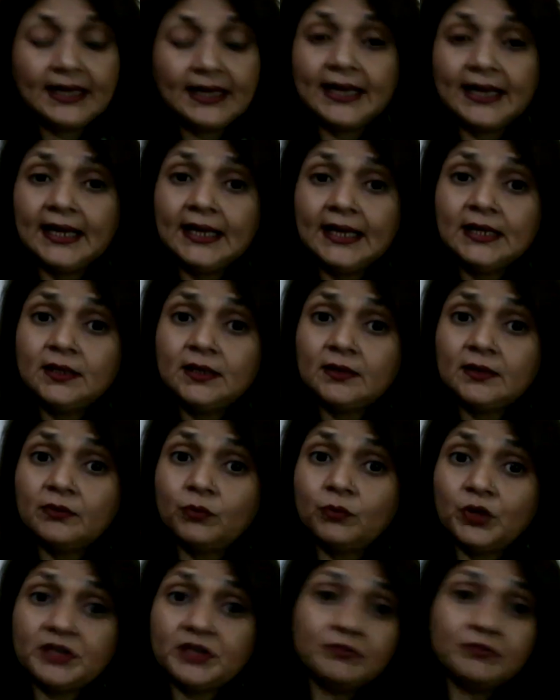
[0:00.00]
And
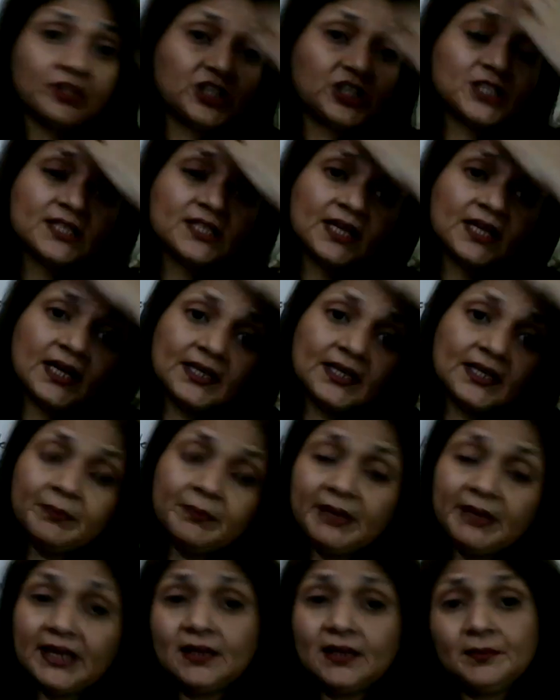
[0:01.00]
what, which is the other
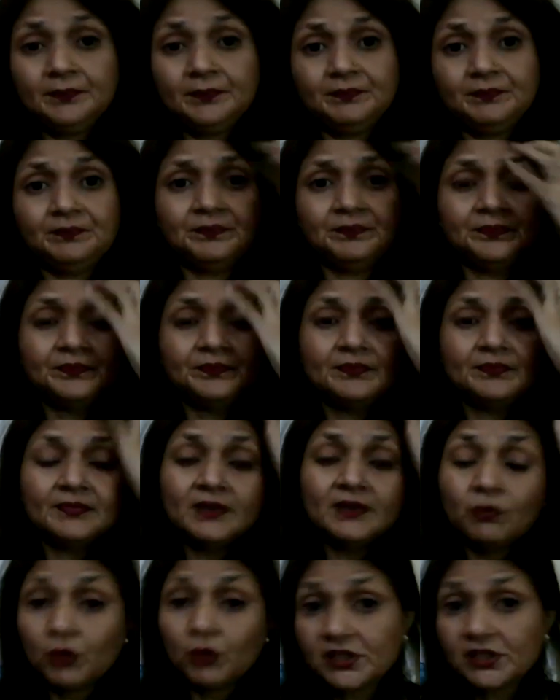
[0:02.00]
male?
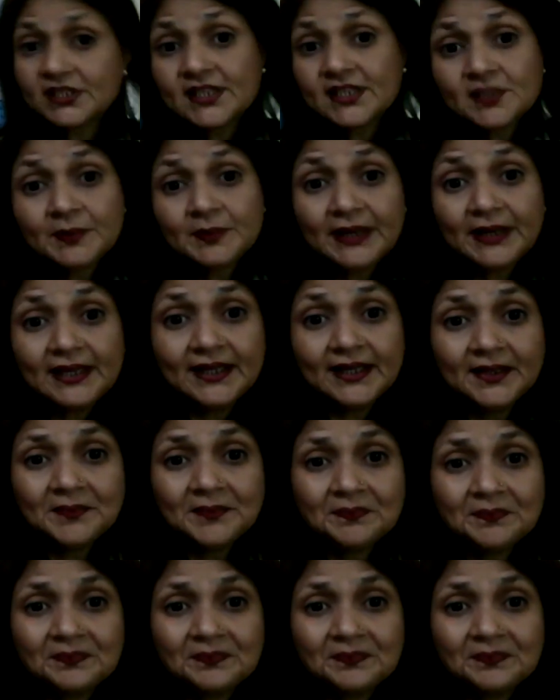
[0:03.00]
What's the spelling?